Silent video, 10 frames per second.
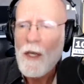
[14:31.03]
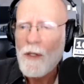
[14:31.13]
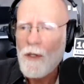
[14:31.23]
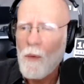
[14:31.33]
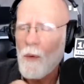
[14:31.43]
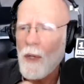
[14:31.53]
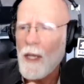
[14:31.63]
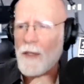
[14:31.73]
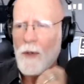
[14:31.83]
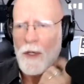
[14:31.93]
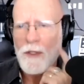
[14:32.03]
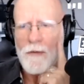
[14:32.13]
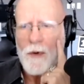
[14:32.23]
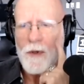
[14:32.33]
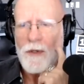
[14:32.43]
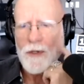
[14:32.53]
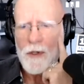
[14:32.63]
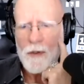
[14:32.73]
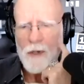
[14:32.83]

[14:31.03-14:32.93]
So one last question for you, sir.